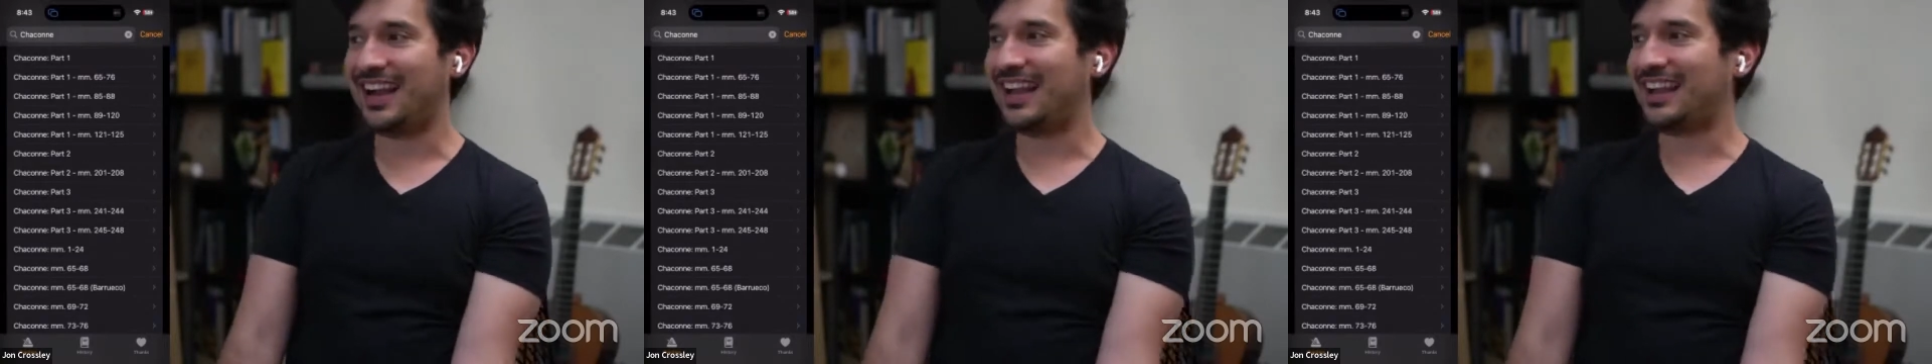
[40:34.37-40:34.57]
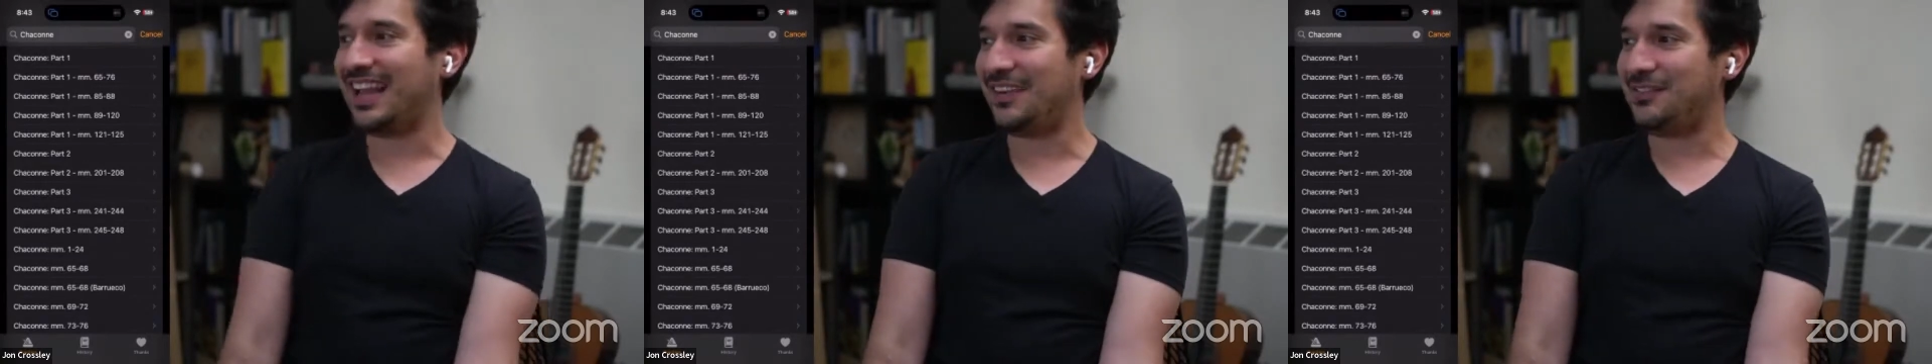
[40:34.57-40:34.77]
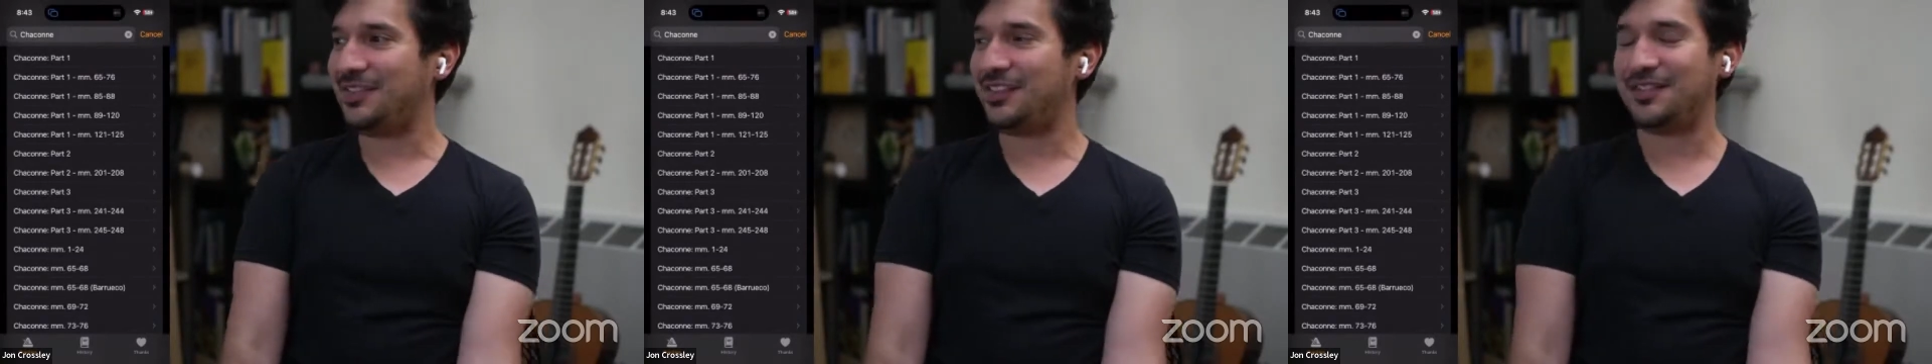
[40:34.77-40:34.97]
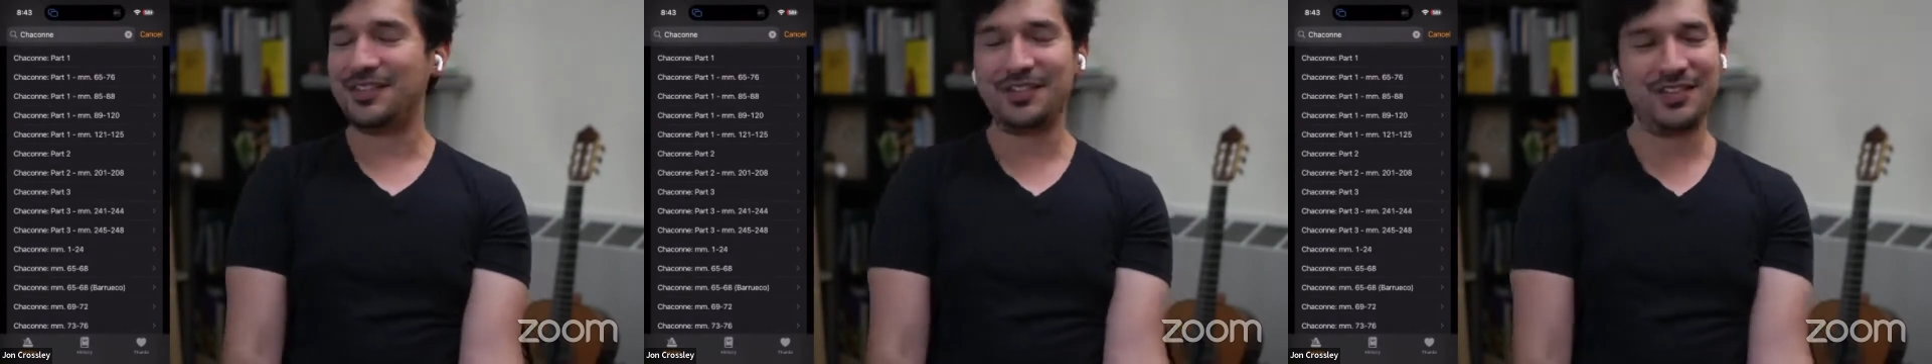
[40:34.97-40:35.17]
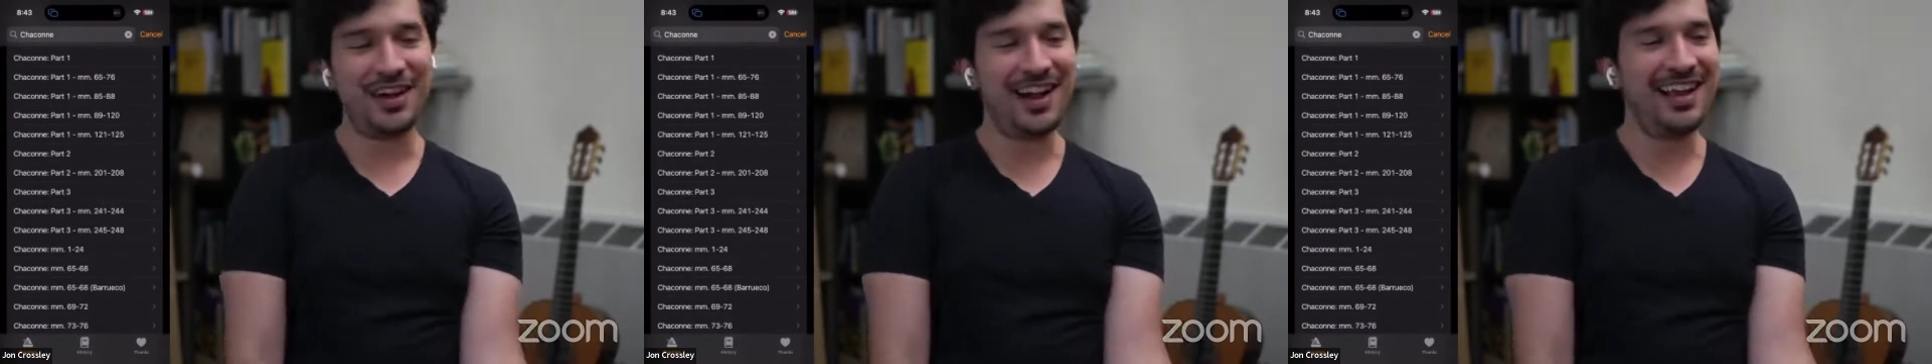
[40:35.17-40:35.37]
I gave this a
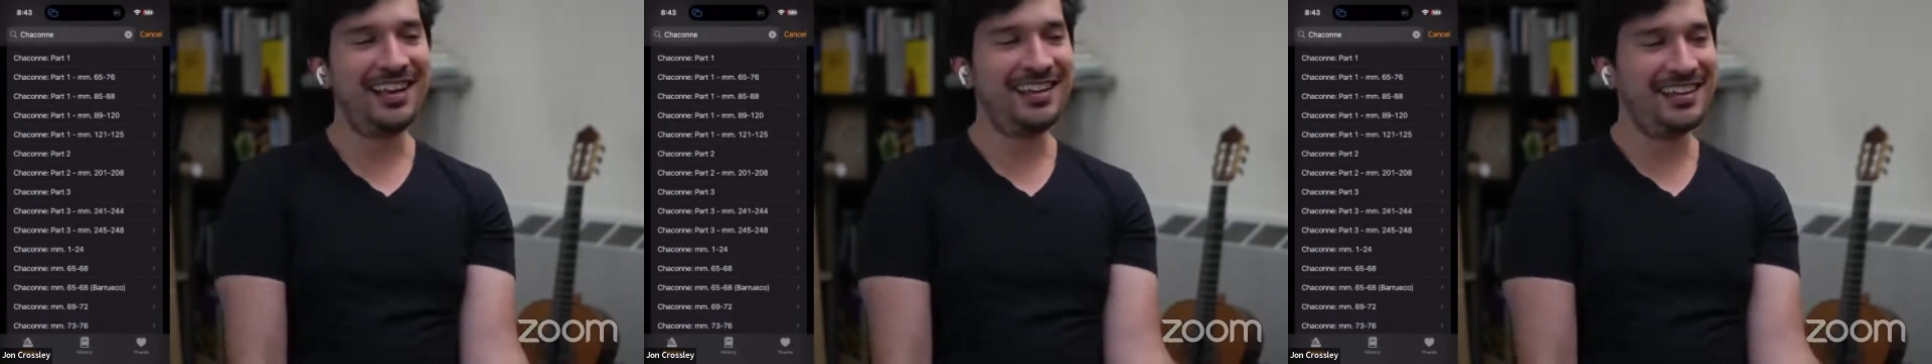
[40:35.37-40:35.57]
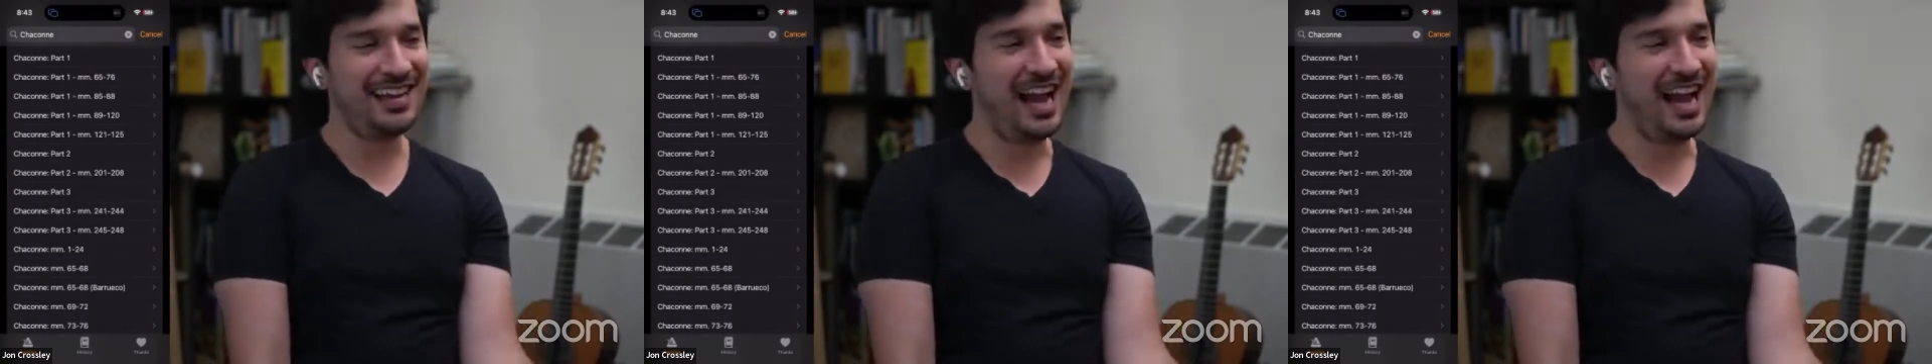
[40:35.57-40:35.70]
shot.